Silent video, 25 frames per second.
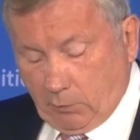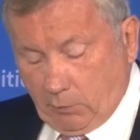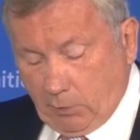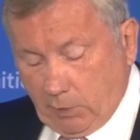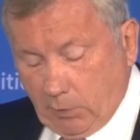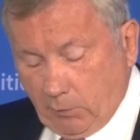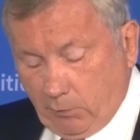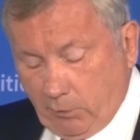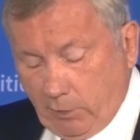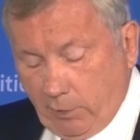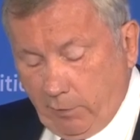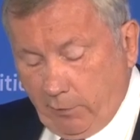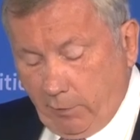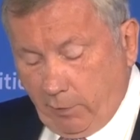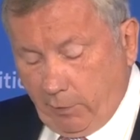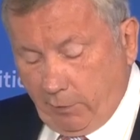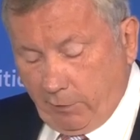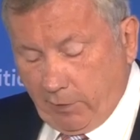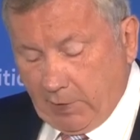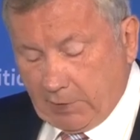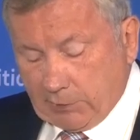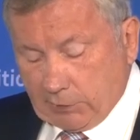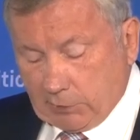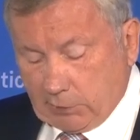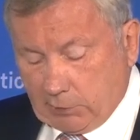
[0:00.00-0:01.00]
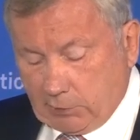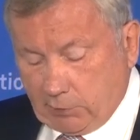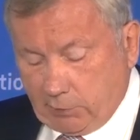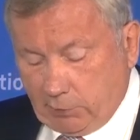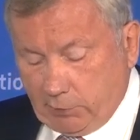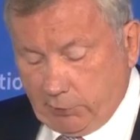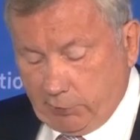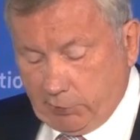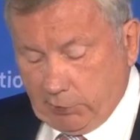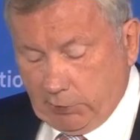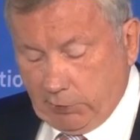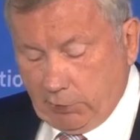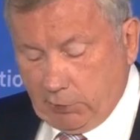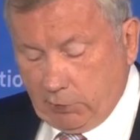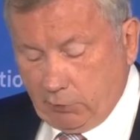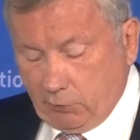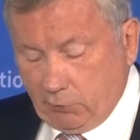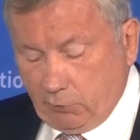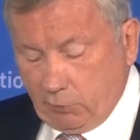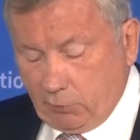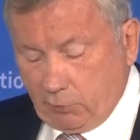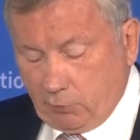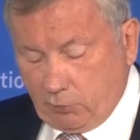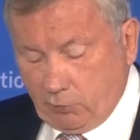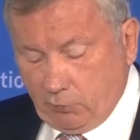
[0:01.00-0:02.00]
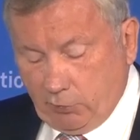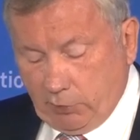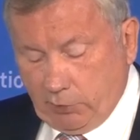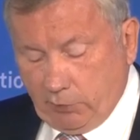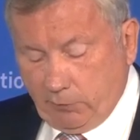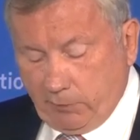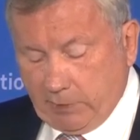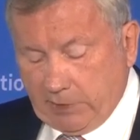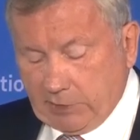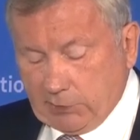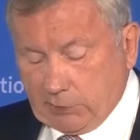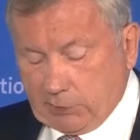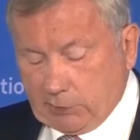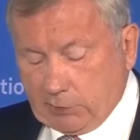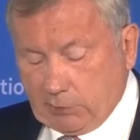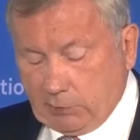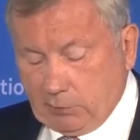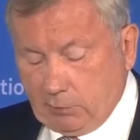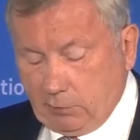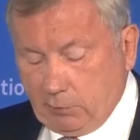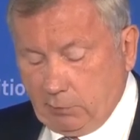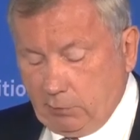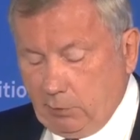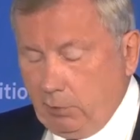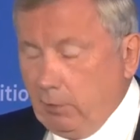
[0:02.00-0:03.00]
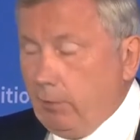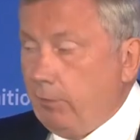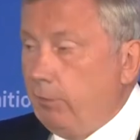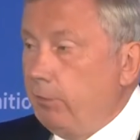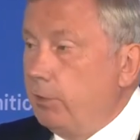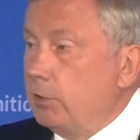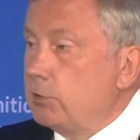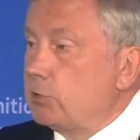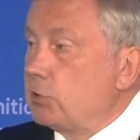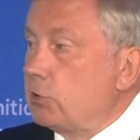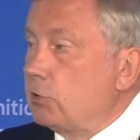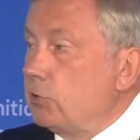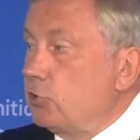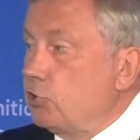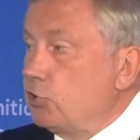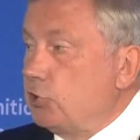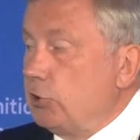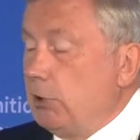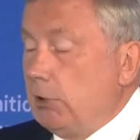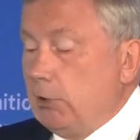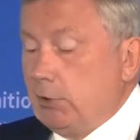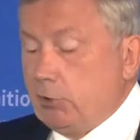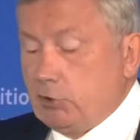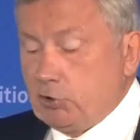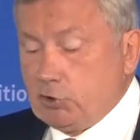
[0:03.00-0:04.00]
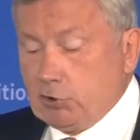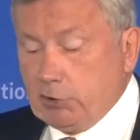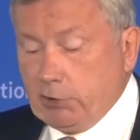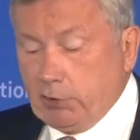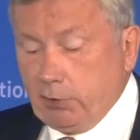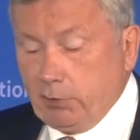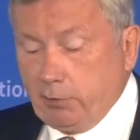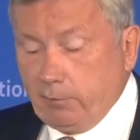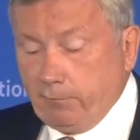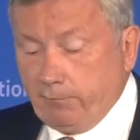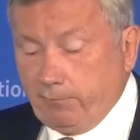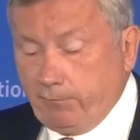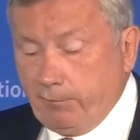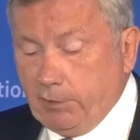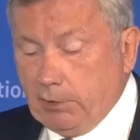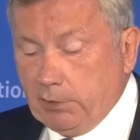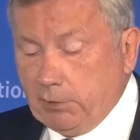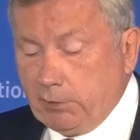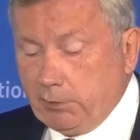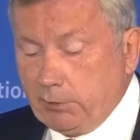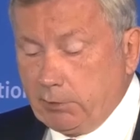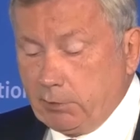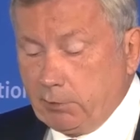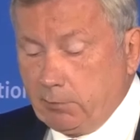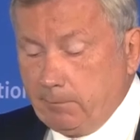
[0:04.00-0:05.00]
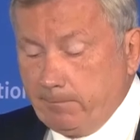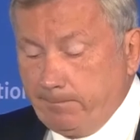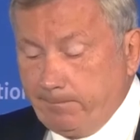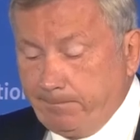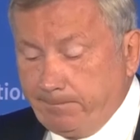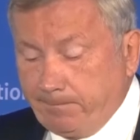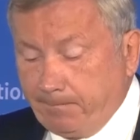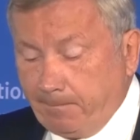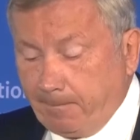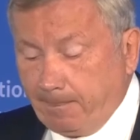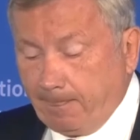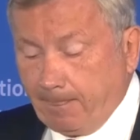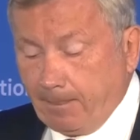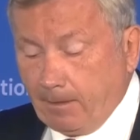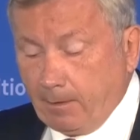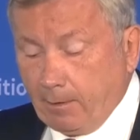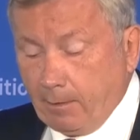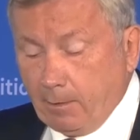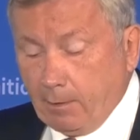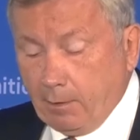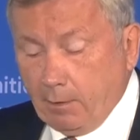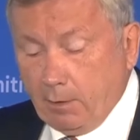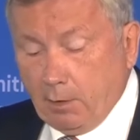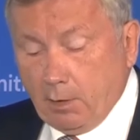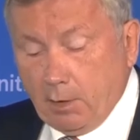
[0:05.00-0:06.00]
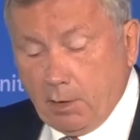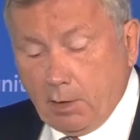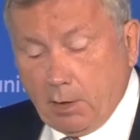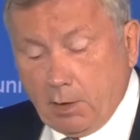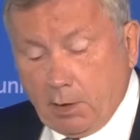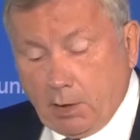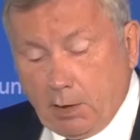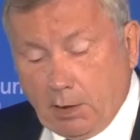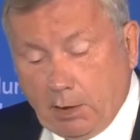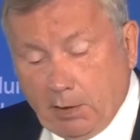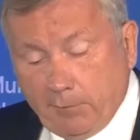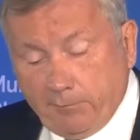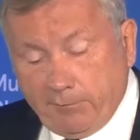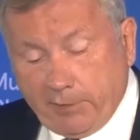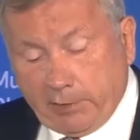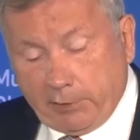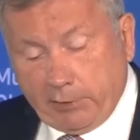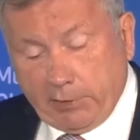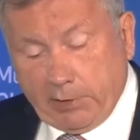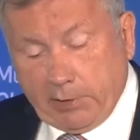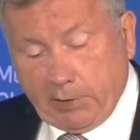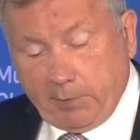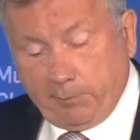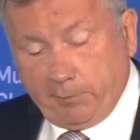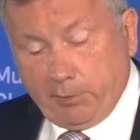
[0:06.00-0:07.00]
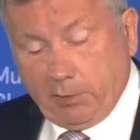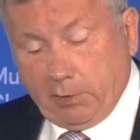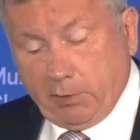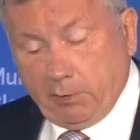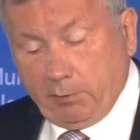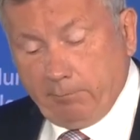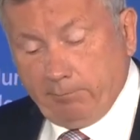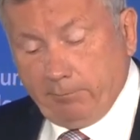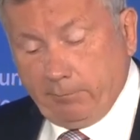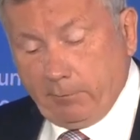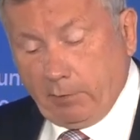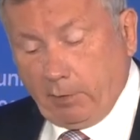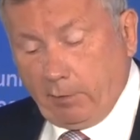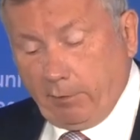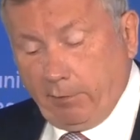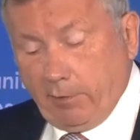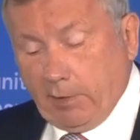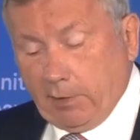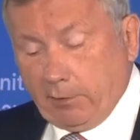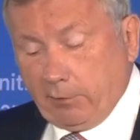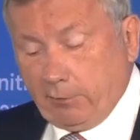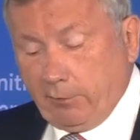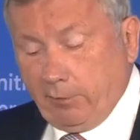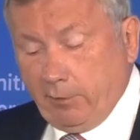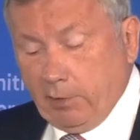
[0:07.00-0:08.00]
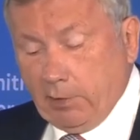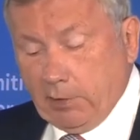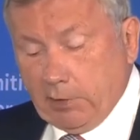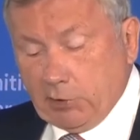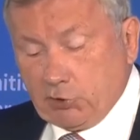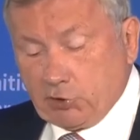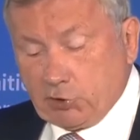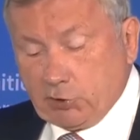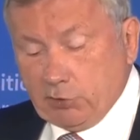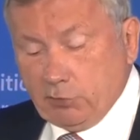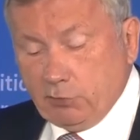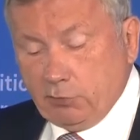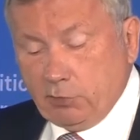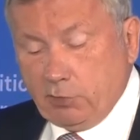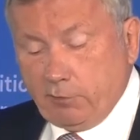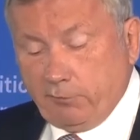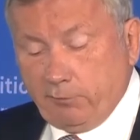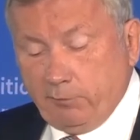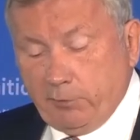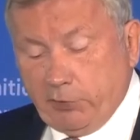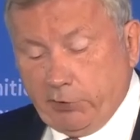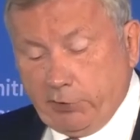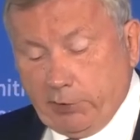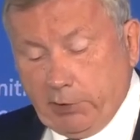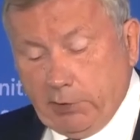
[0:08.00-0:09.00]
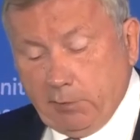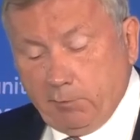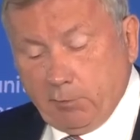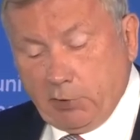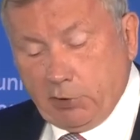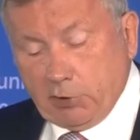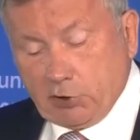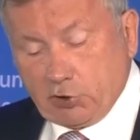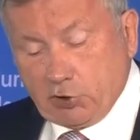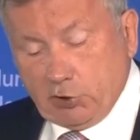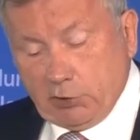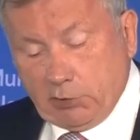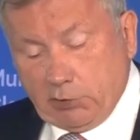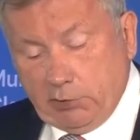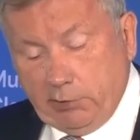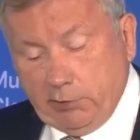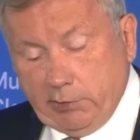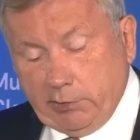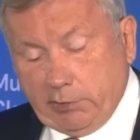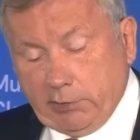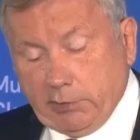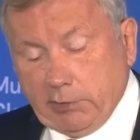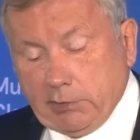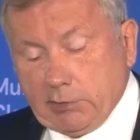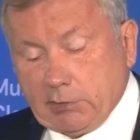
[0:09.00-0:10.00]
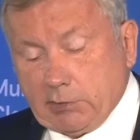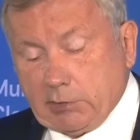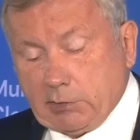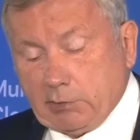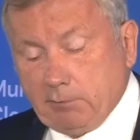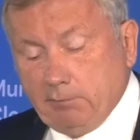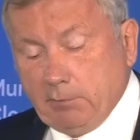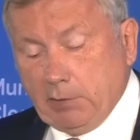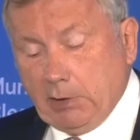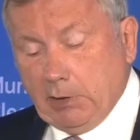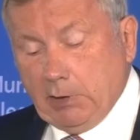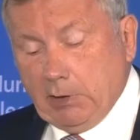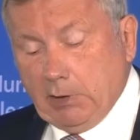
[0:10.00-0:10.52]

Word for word: We will thus continue to invest in this challenging field. I'm very happy that the issue of marine munition clearance